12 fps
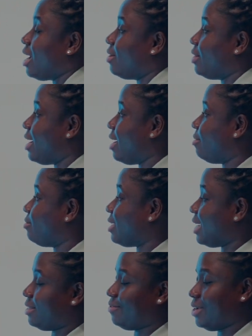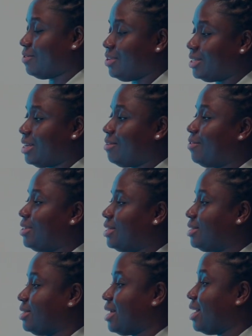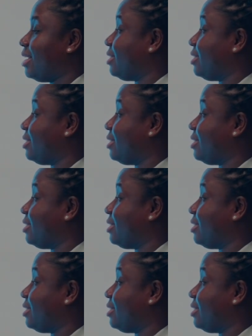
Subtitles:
Now, the scientific reason for this is that